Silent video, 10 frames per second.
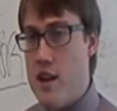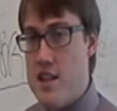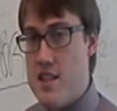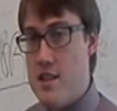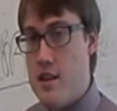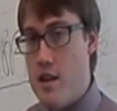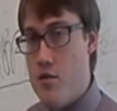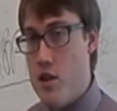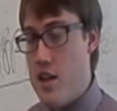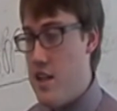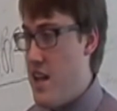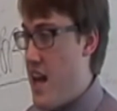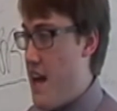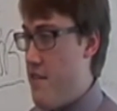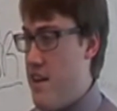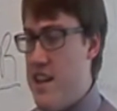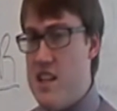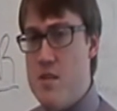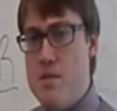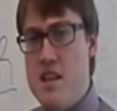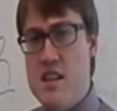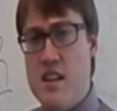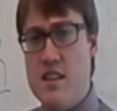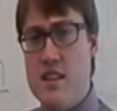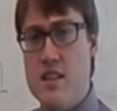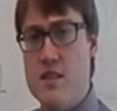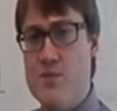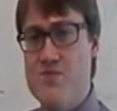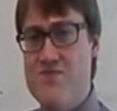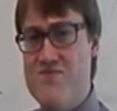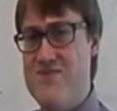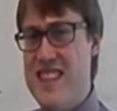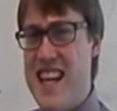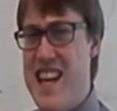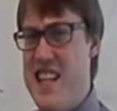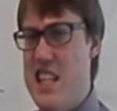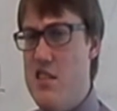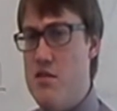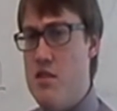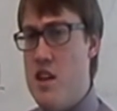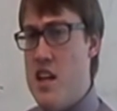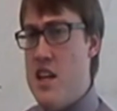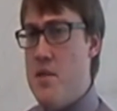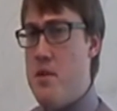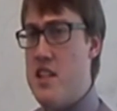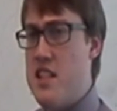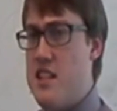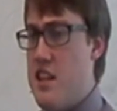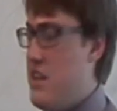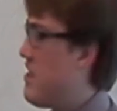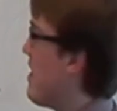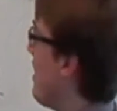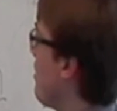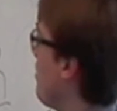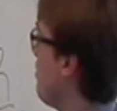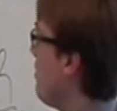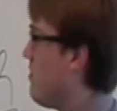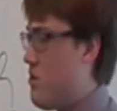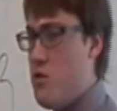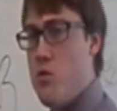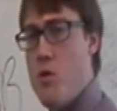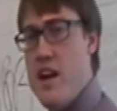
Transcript: slavery, and I find that to be a little naive, because it's not quite